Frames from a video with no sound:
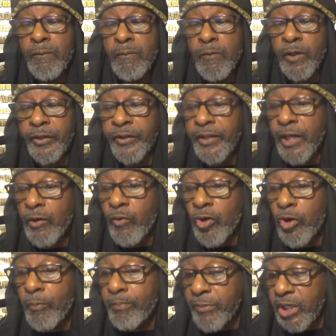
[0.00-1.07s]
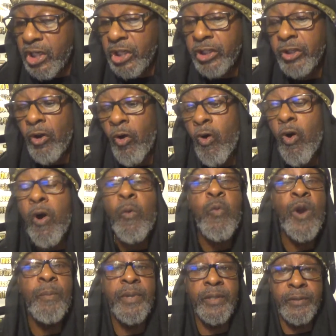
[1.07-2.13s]
whether they were men or
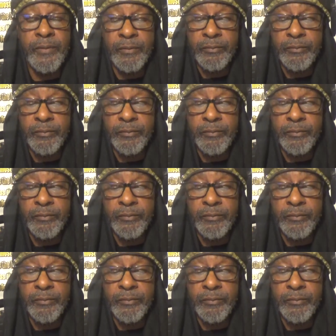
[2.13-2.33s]
women,